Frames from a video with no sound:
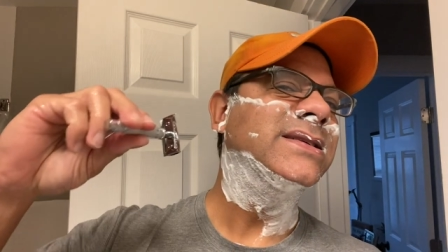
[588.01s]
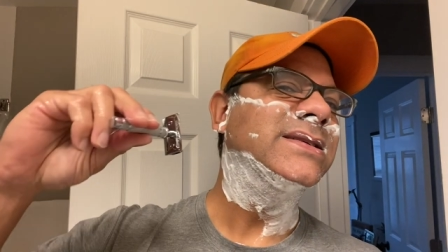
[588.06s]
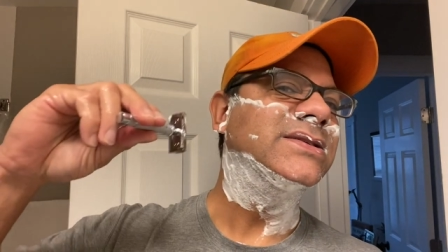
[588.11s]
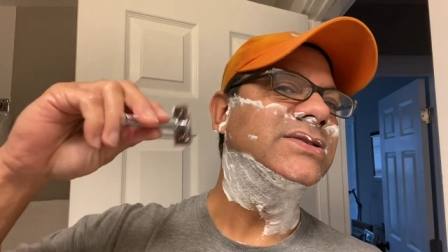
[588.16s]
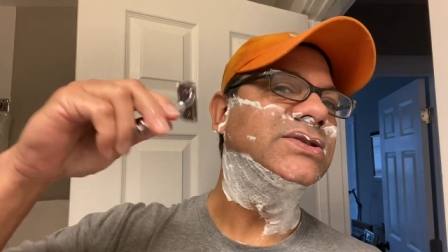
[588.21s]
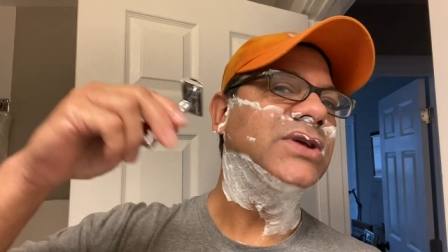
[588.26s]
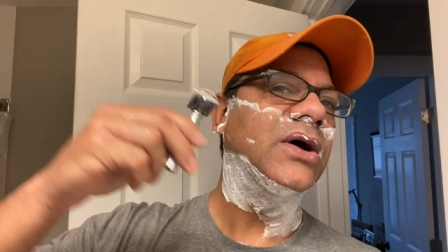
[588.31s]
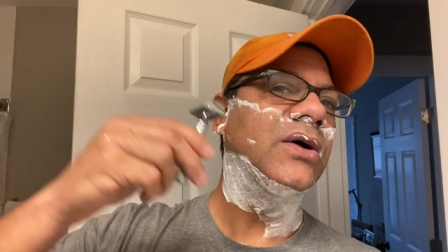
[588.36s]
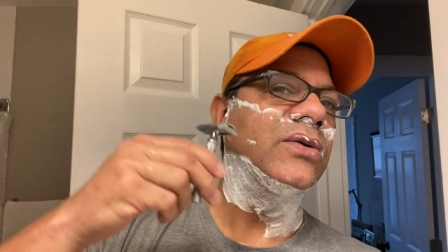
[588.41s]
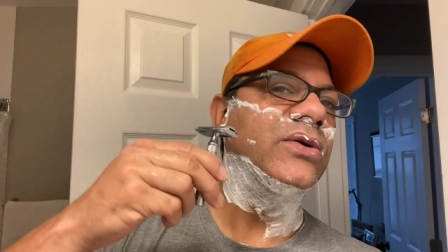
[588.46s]

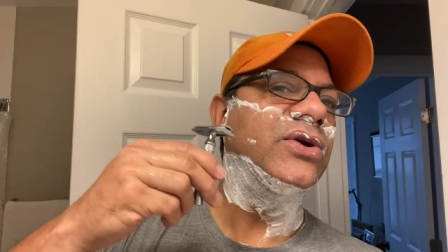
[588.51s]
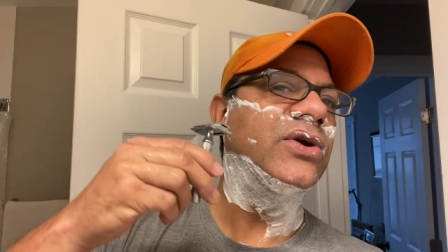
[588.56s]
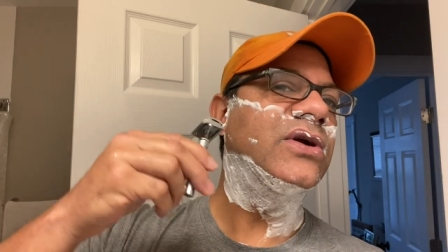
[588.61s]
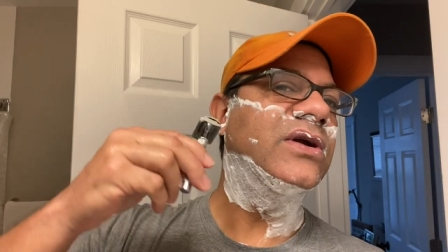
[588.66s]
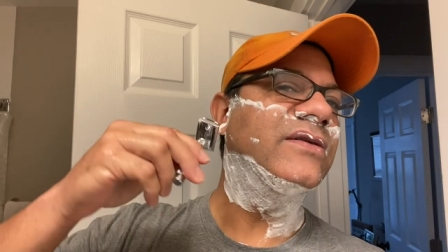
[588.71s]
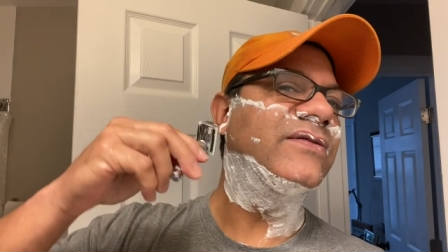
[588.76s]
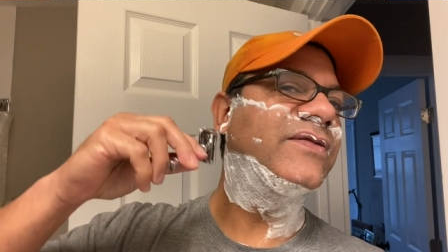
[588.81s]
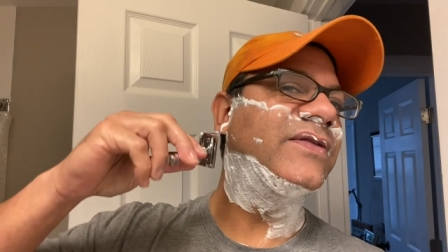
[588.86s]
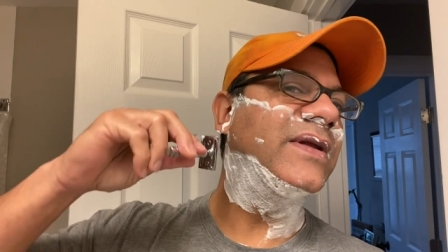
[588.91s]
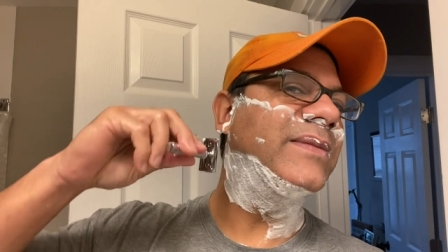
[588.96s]
So you're
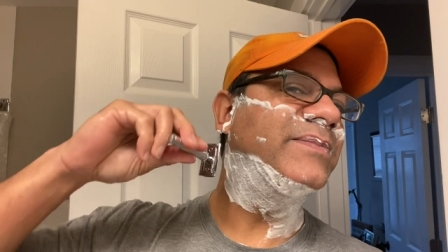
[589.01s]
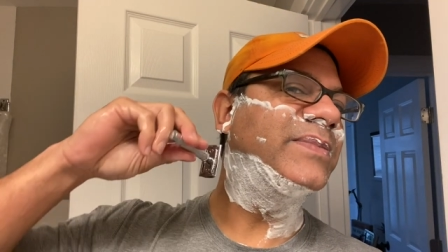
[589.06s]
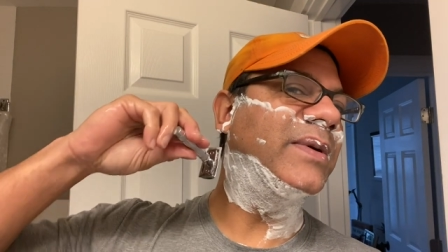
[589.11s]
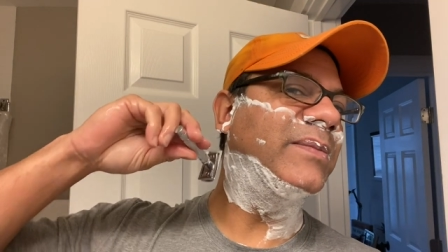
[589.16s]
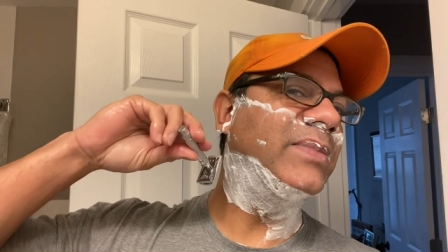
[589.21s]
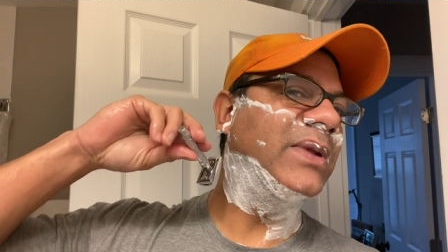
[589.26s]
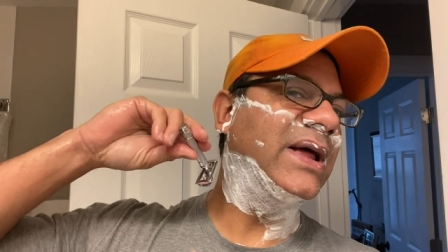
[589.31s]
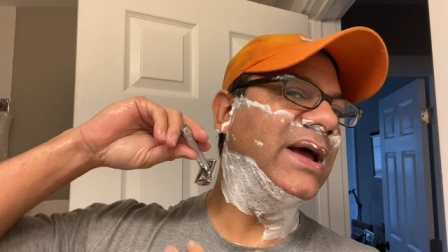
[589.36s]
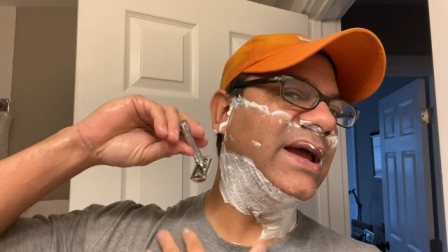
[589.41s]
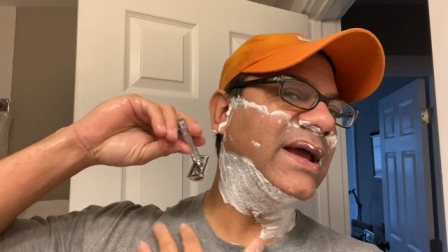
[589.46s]
going to flip the
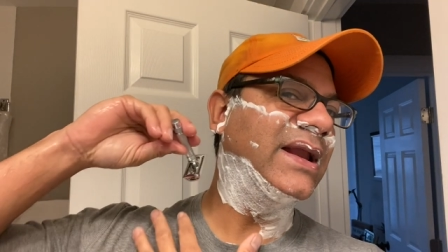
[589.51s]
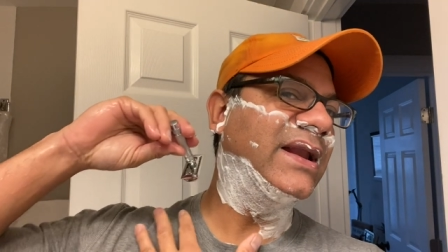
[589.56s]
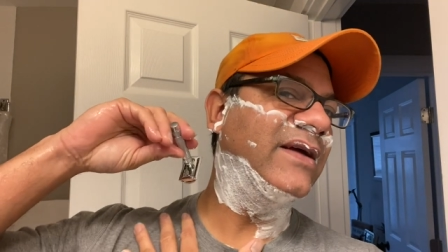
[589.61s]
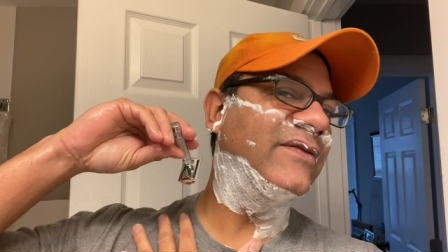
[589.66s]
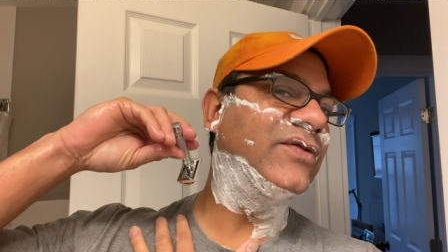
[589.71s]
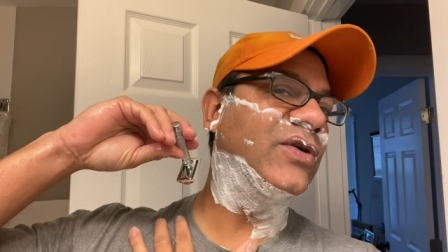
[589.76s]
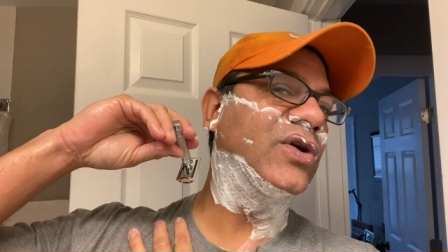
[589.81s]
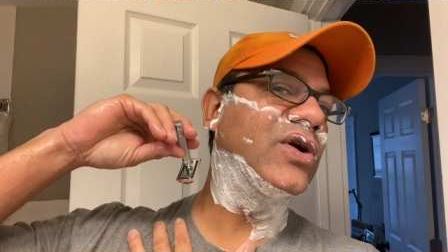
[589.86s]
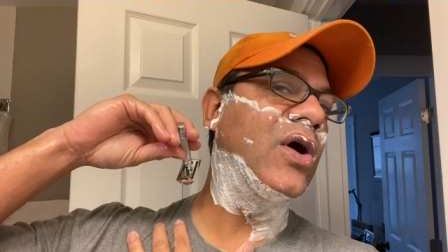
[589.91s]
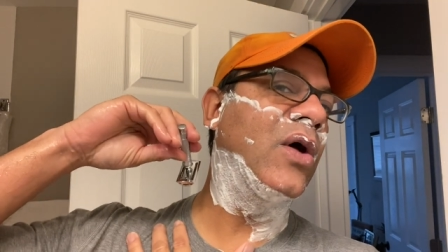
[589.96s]
blade.
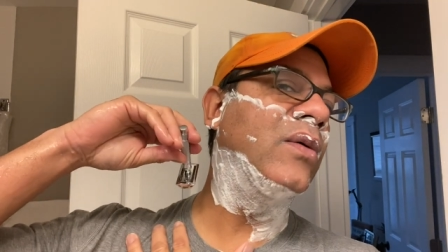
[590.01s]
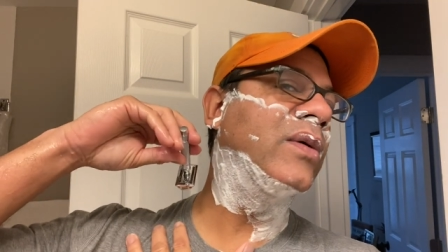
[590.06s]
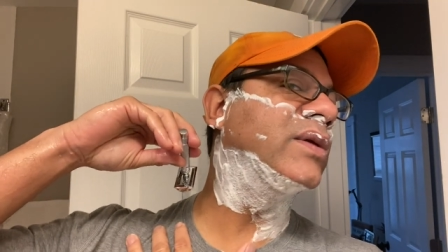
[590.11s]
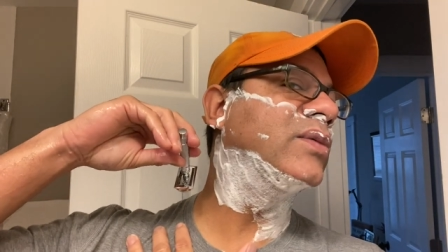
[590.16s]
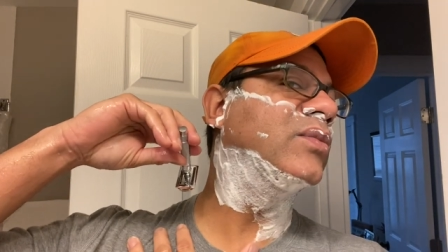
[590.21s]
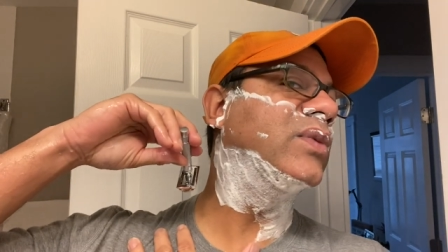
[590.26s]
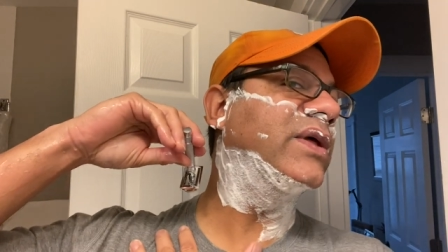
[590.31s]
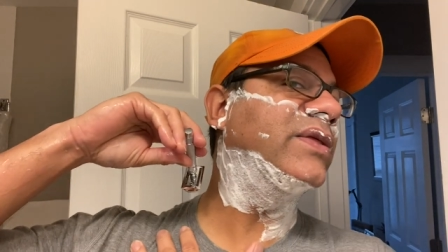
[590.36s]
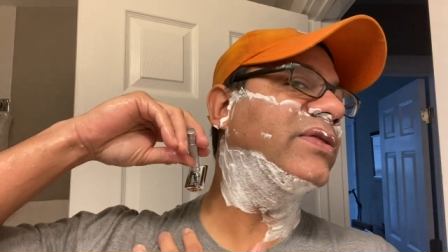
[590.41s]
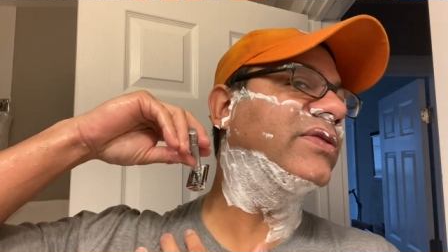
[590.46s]
If you're
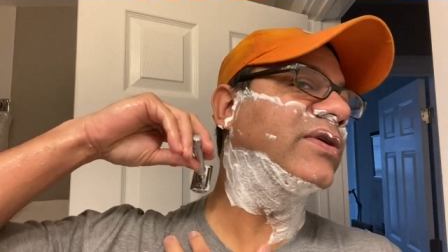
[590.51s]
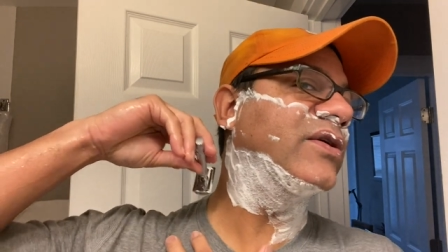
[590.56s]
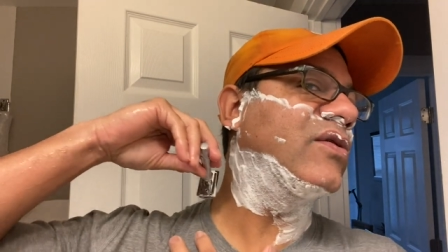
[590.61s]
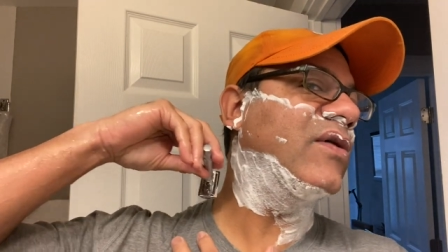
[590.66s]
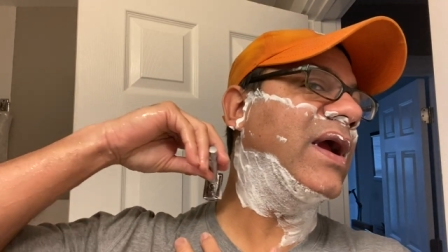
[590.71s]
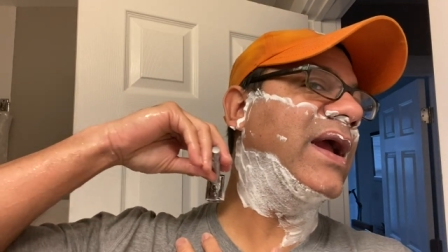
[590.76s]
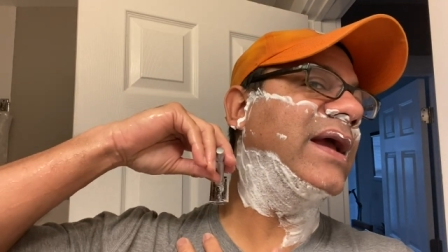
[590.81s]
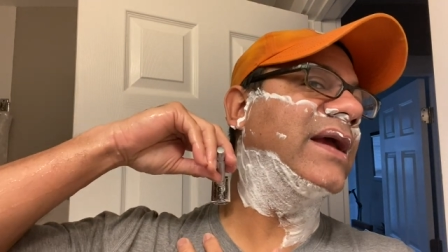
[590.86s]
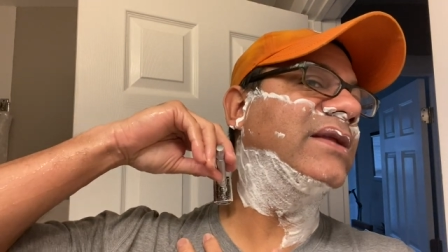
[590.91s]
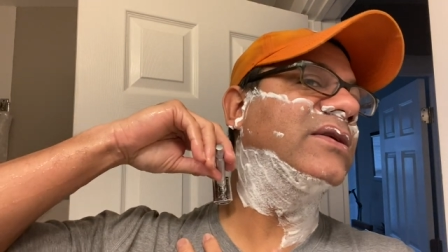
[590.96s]
going with the
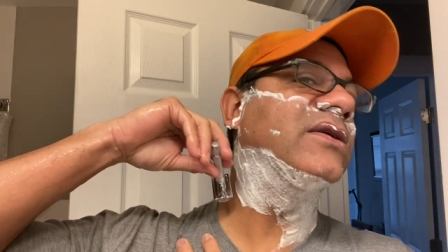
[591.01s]
grain,